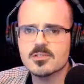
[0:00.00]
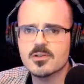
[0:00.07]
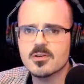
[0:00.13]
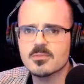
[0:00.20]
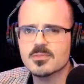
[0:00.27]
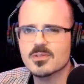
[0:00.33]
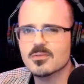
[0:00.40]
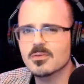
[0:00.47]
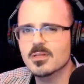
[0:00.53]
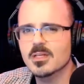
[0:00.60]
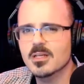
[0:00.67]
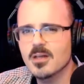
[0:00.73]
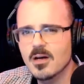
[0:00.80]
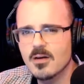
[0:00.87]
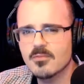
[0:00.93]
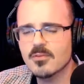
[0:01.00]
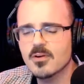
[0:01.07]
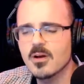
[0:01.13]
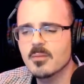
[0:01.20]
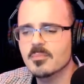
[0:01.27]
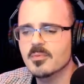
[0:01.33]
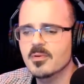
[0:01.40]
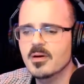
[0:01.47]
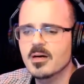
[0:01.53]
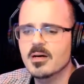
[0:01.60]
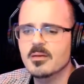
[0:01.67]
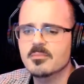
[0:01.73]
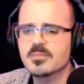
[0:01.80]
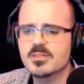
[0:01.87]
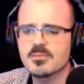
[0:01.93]
term to really cover up
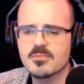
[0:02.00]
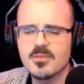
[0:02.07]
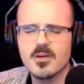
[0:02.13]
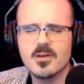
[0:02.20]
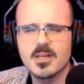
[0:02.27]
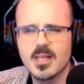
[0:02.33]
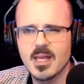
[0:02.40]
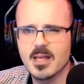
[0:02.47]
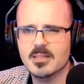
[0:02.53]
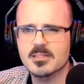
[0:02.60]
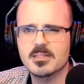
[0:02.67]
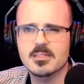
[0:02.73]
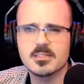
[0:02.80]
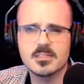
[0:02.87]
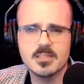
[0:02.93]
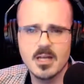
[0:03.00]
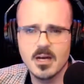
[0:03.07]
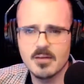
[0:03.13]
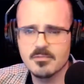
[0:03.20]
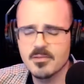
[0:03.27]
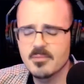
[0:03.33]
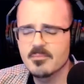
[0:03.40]
some very nasty stuff.